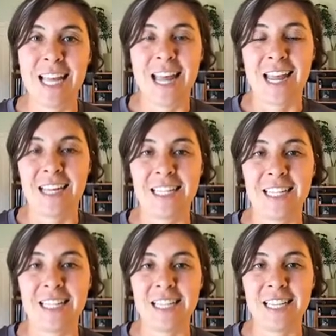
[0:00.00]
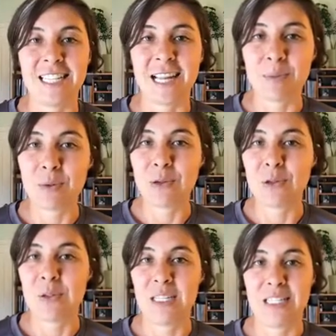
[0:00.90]
And the
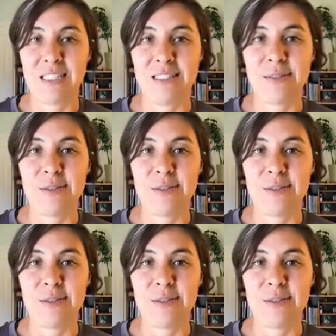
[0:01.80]
example is,